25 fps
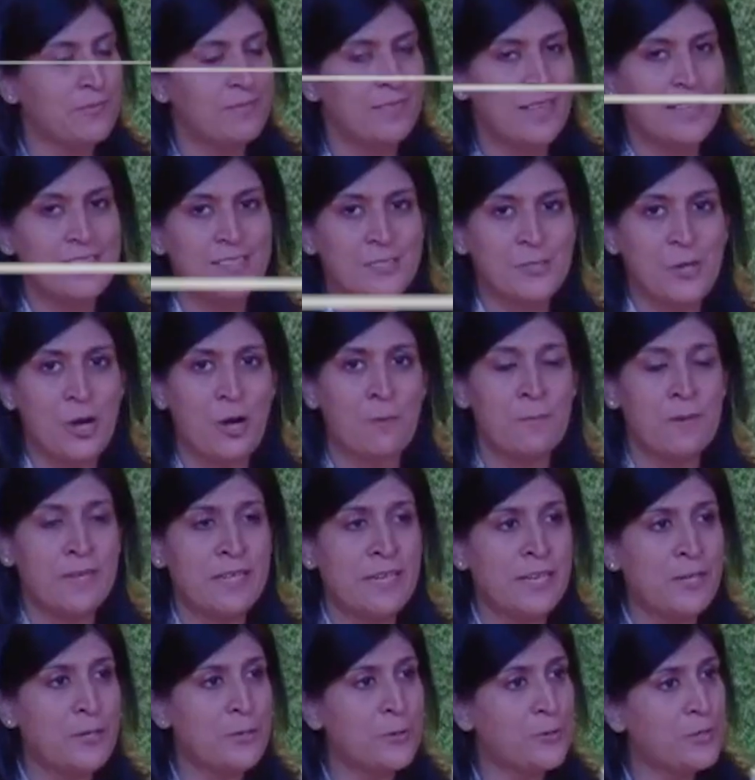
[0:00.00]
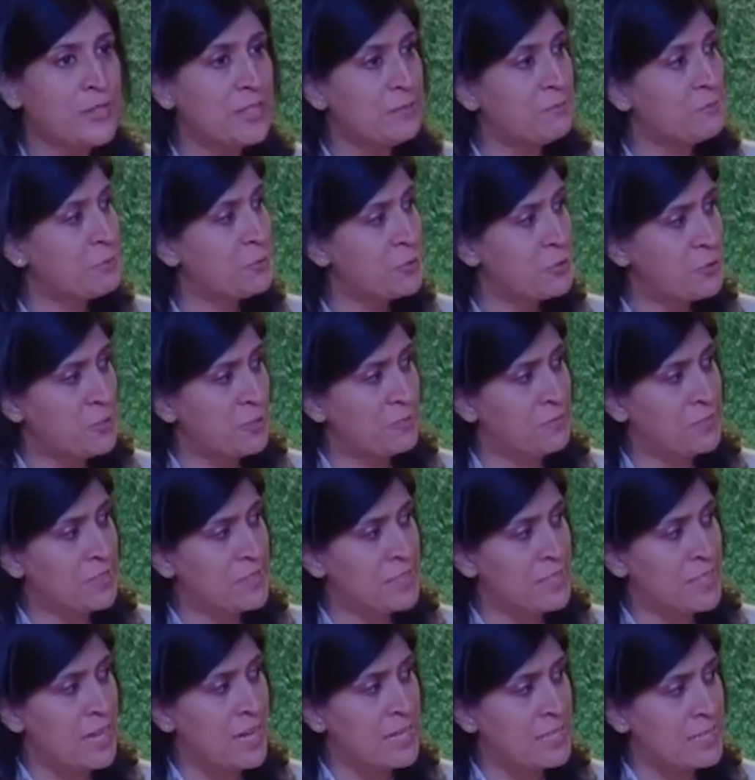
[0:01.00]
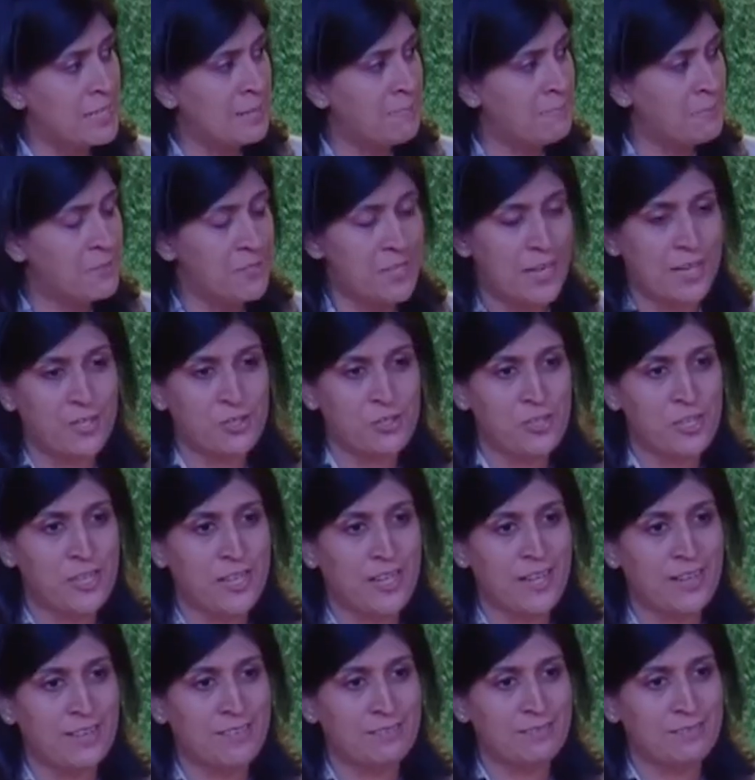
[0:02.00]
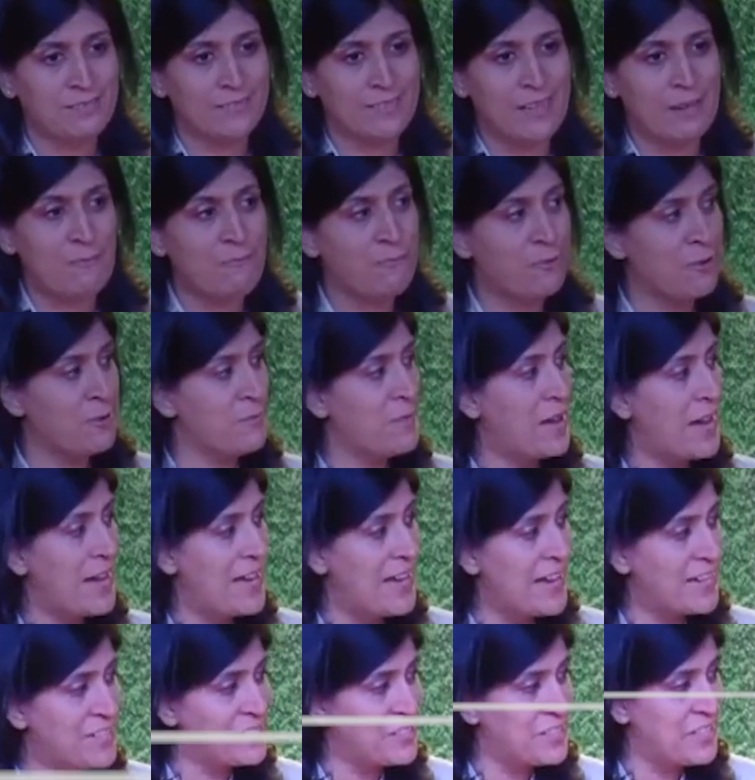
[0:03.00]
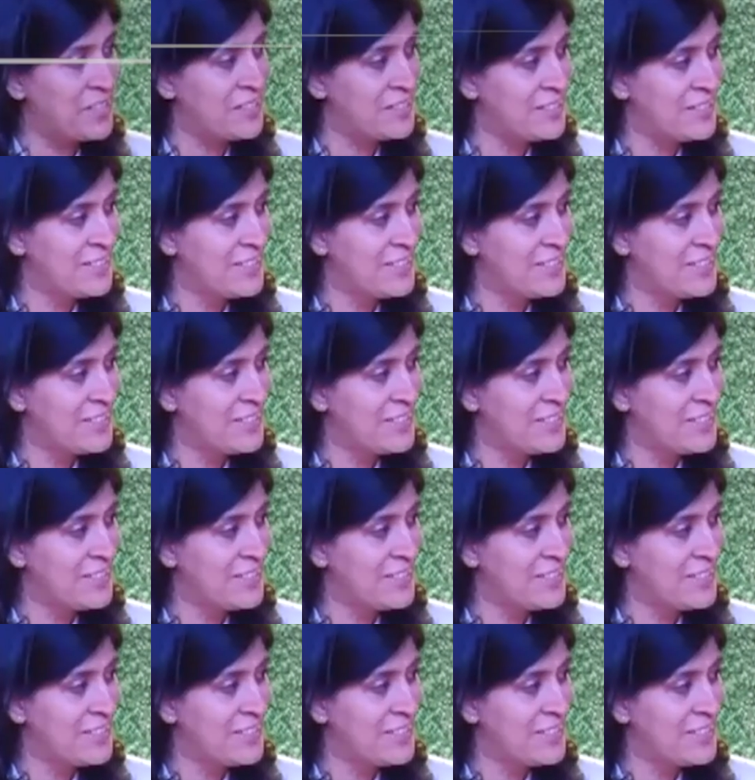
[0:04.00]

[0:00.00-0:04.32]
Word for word: It's commonly known that most of the startups actually come from IIT,